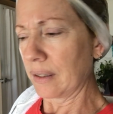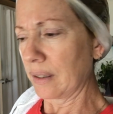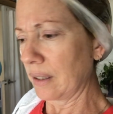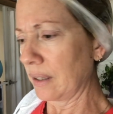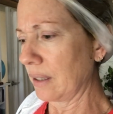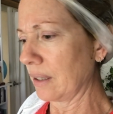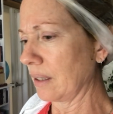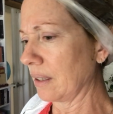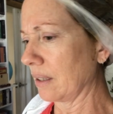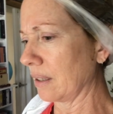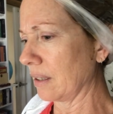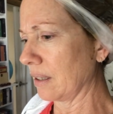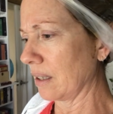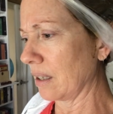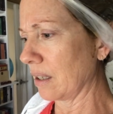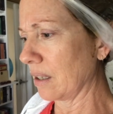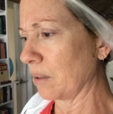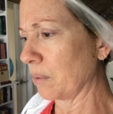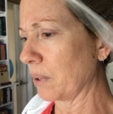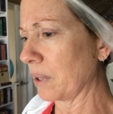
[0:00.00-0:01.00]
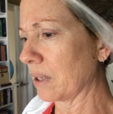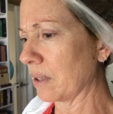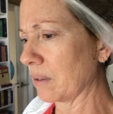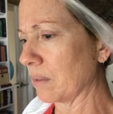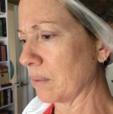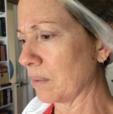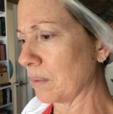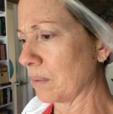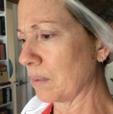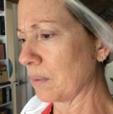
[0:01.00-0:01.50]
Yeah, are we
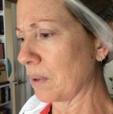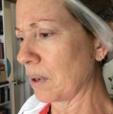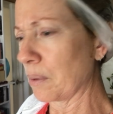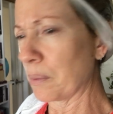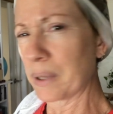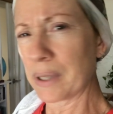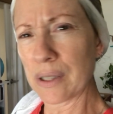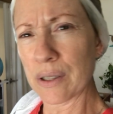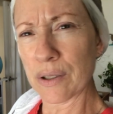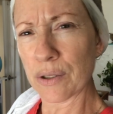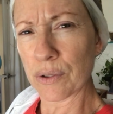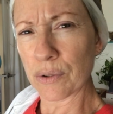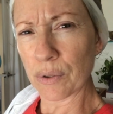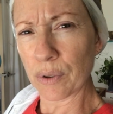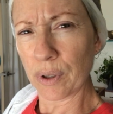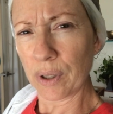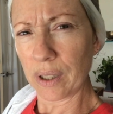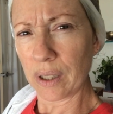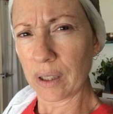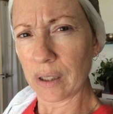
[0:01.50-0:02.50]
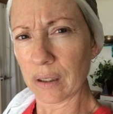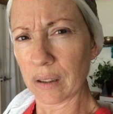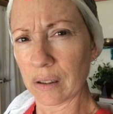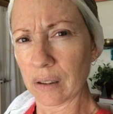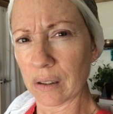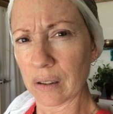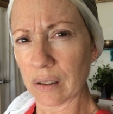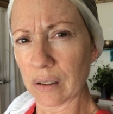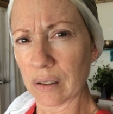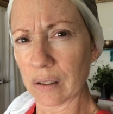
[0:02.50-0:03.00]
are we destroyed?
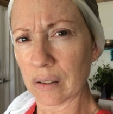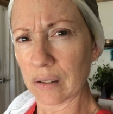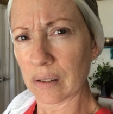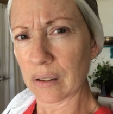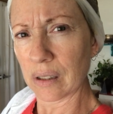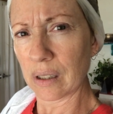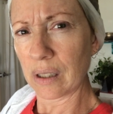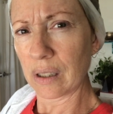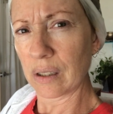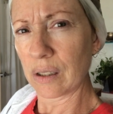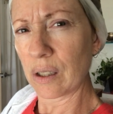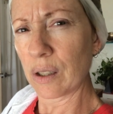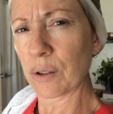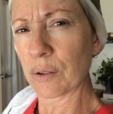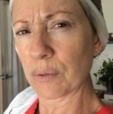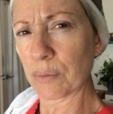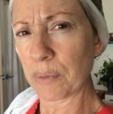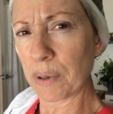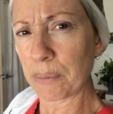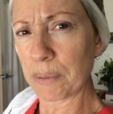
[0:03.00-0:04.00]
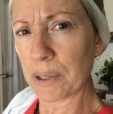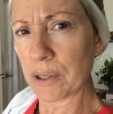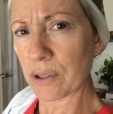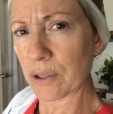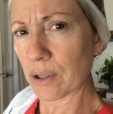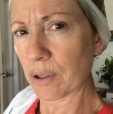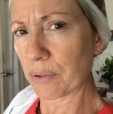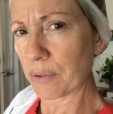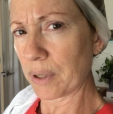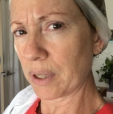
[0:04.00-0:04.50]
I don't know. Maybe you should
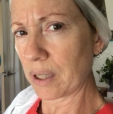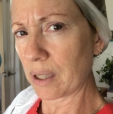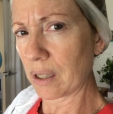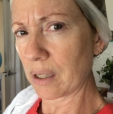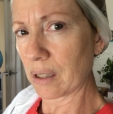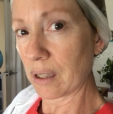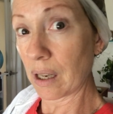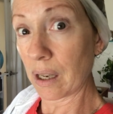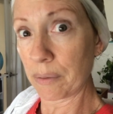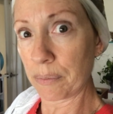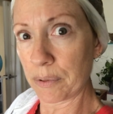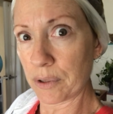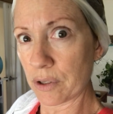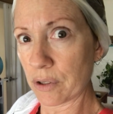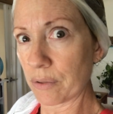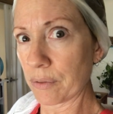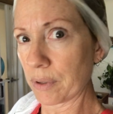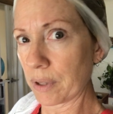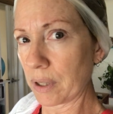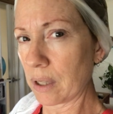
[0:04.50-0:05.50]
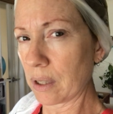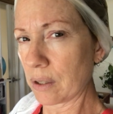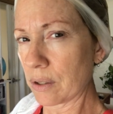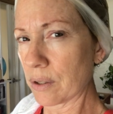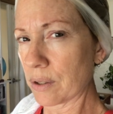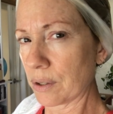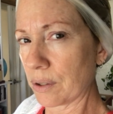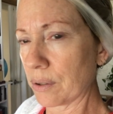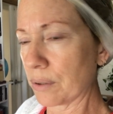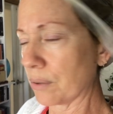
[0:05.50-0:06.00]
go read it. I should read it
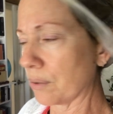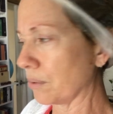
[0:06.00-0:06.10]
too.